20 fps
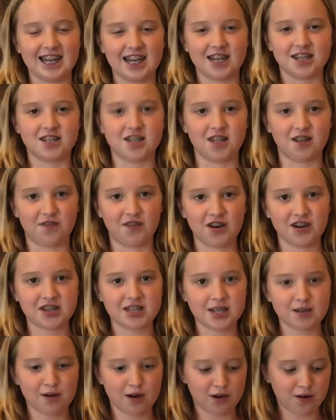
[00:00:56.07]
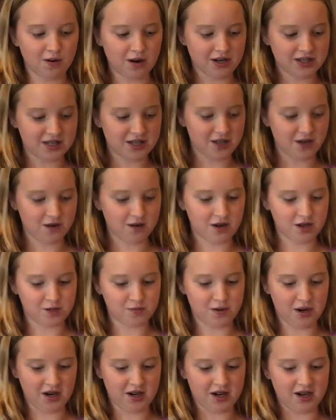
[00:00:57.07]
So the first thing we're going to do is
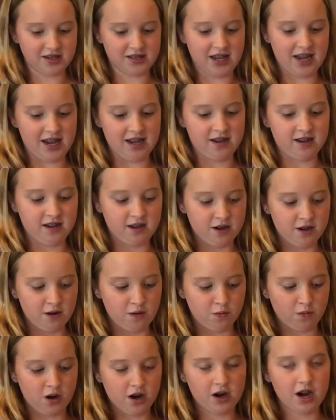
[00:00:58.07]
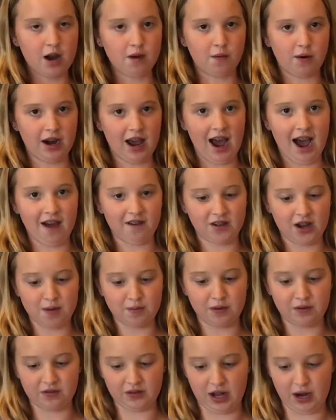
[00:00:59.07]
we are gonna take 1 1/2 cup
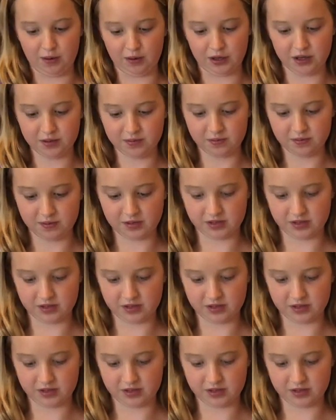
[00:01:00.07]
of flour.